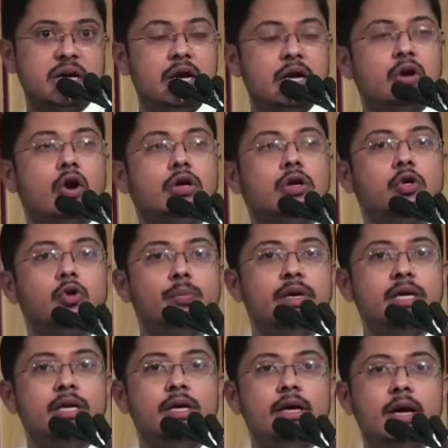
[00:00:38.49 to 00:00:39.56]
in order to
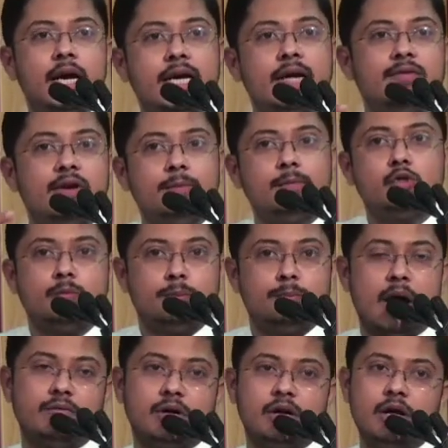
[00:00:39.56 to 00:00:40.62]
be a developed
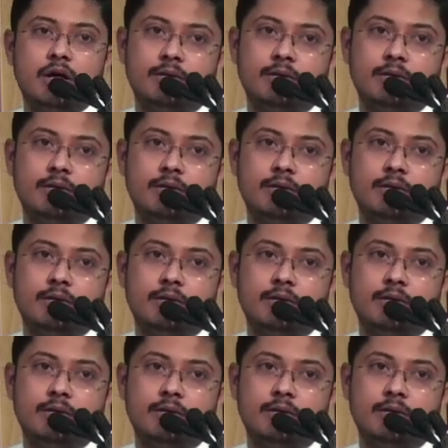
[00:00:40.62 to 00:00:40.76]
superpower,